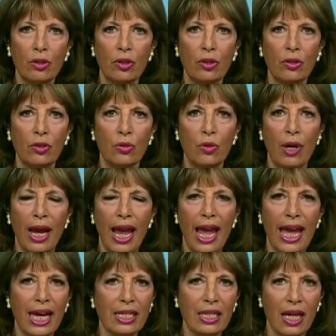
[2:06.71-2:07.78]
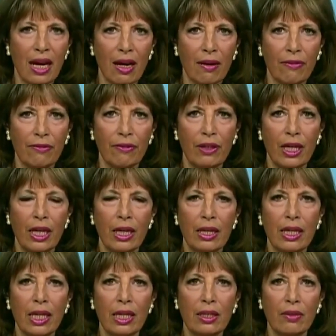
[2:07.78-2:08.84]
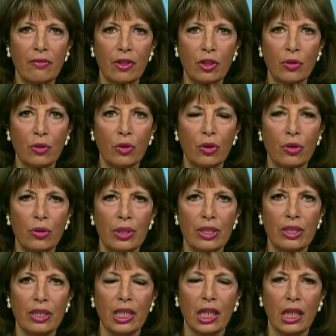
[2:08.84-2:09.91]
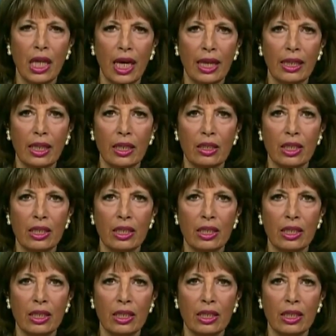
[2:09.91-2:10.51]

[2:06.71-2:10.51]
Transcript: to handcuff the individual who is declining